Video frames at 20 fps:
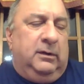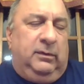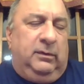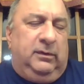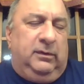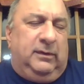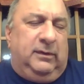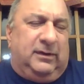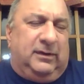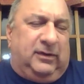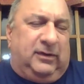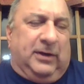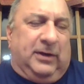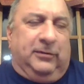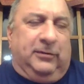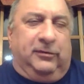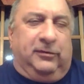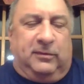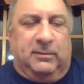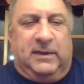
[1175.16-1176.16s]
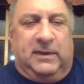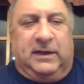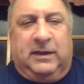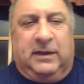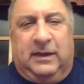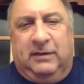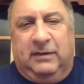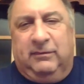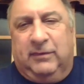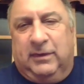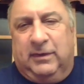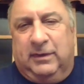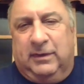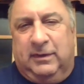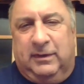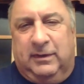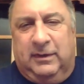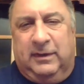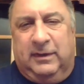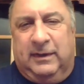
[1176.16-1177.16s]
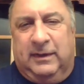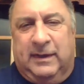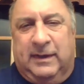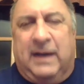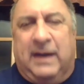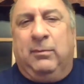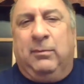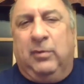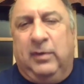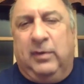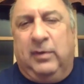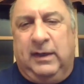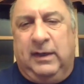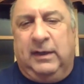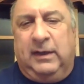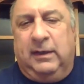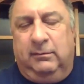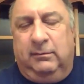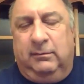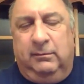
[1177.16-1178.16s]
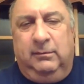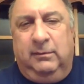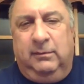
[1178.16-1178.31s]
that tends to be kind of an anomaly.